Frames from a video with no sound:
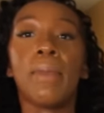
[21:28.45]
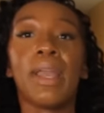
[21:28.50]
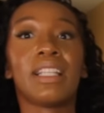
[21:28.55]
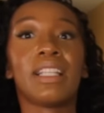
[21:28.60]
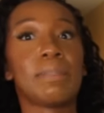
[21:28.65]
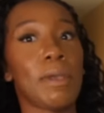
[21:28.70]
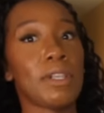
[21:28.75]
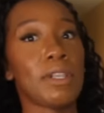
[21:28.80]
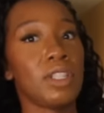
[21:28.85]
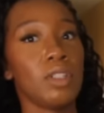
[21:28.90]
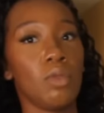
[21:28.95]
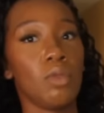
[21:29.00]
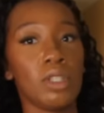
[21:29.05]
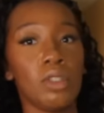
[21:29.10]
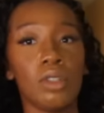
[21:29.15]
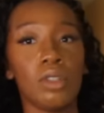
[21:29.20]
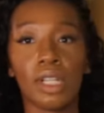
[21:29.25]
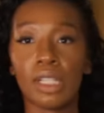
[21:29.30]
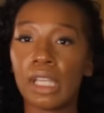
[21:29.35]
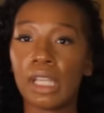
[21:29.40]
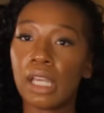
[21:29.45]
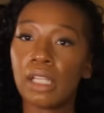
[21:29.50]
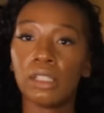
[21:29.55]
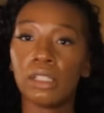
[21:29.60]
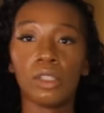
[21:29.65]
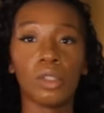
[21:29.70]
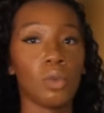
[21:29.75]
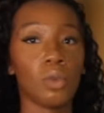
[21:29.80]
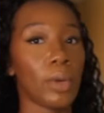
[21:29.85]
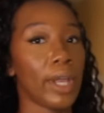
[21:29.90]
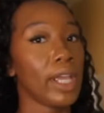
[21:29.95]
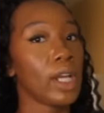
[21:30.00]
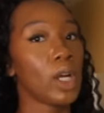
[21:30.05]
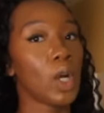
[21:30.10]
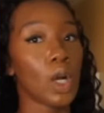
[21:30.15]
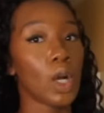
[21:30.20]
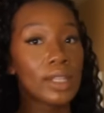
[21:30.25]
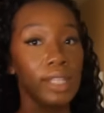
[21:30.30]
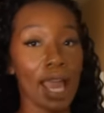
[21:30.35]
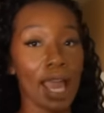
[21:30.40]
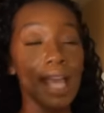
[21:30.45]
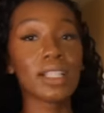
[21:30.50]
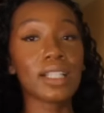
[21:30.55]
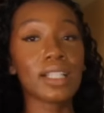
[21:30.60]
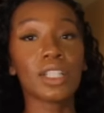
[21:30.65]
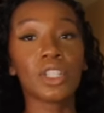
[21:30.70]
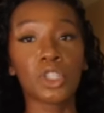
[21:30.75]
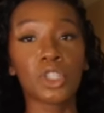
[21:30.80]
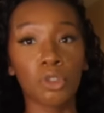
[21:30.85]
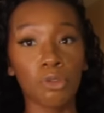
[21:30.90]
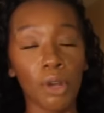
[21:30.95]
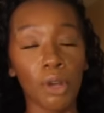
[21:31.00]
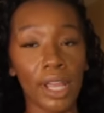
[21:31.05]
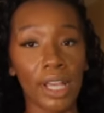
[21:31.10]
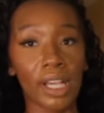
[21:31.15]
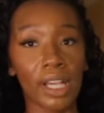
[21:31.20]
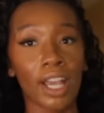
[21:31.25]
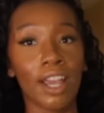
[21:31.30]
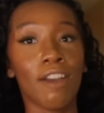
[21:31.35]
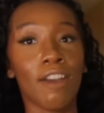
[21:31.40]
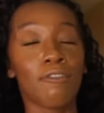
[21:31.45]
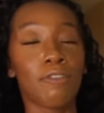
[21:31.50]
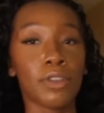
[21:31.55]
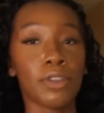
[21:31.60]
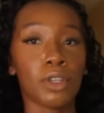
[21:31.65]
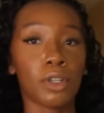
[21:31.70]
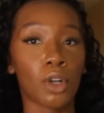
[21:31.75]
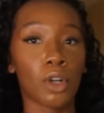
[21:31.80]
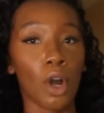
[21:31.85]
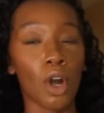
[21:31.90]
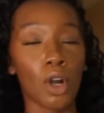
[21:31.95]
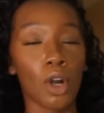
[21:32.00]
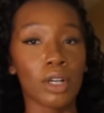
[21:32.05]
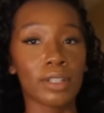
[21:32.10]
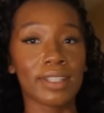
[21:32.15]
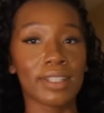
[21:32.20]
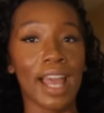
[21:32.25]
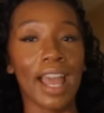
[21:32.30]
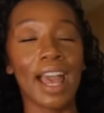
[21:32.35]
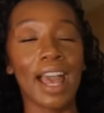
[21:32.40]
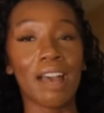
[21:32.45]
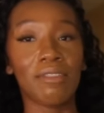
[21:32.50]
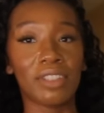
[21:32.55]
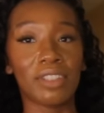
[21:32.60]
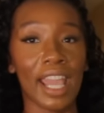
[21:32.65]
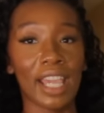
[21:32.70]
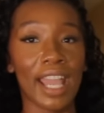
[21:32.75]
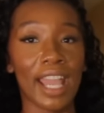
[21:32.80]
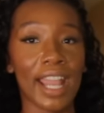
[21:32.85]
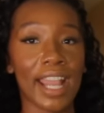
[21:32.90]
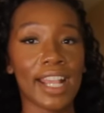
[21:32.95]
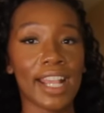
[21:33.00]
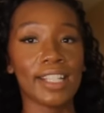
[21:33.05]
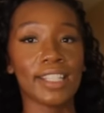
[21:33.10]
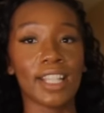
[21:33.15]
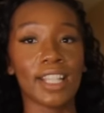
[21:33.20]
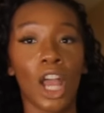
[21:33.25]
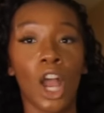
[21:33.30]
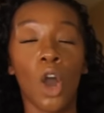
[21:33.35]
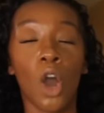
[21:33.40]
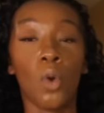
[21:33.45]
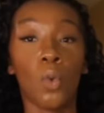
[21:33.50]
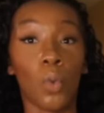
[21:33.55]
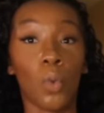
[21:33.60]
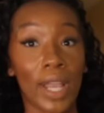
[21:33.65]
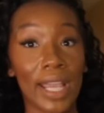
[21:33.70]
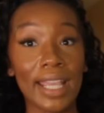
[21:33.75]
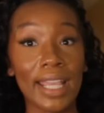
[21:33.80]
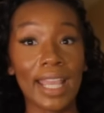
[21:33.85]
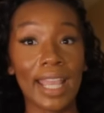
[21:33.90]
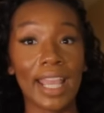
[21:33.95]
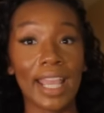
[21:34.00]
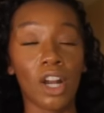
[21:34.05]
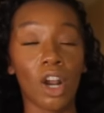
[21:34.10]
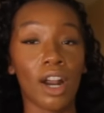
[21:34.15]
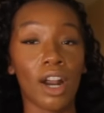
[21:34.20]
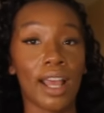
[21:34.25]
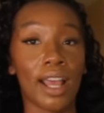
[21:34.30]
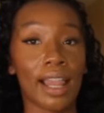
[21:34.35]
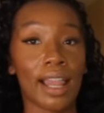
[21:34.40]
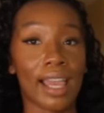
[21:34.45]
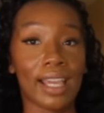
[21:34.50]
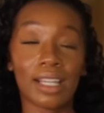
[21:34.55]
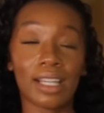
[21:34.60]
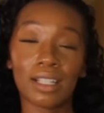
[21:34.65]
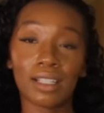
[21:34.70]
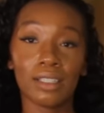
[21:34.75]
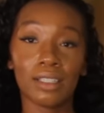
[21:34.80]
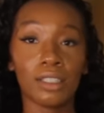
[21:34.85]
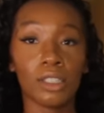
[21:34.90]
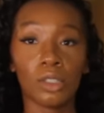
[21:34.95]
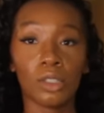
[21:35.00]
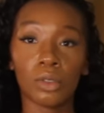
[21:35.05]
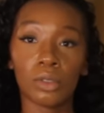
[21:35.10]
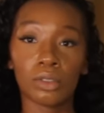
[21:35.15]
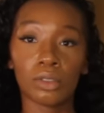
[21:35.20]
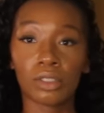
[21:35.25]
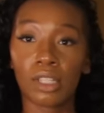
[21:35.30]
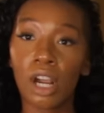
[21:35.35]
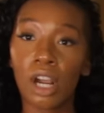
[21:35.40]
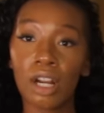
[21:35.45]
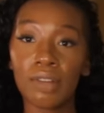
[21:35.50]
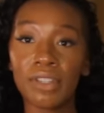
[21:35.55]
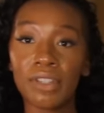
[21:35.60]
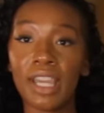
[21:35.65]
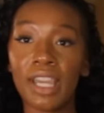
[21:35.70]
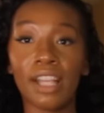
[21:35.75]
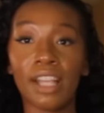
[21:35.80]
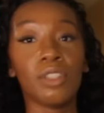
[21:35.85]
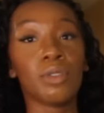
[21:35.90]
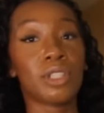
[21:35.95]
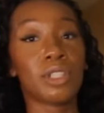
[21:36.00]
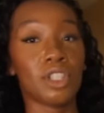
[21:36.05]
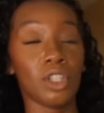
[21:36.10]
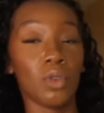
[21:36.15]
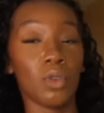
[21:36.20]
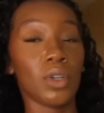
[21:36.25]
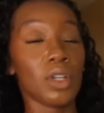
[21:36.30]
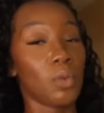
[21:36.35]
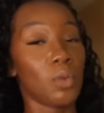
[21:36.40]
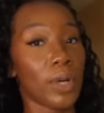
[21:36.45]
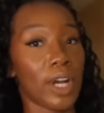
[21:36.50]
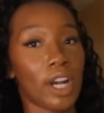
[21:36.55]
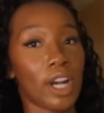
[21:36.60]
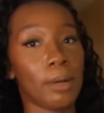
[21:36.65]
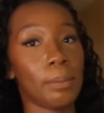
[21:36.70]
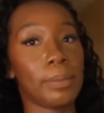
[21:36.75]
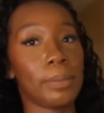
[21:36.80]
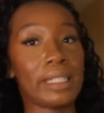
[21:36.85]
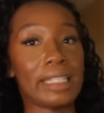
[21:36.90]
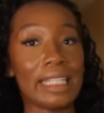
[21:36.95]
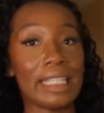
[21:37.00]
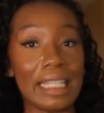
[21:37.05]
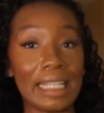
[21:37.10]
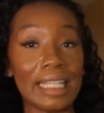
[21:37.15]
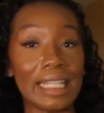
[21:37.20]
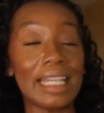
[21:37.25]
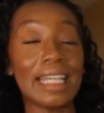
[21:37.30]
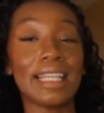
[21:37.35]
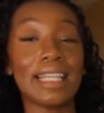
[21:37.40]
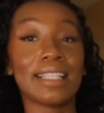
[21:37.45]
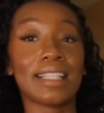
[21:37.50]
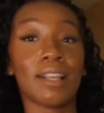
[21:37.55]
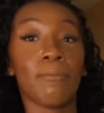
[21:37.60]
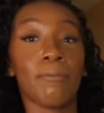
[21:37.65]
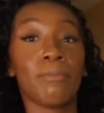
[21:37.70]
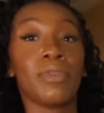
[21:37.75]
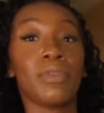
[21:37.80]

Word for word: Especially when you done gain a little weight, girl. That is a trick for the girls that have gained weight and are like little curvy and you still want to wear bikinis.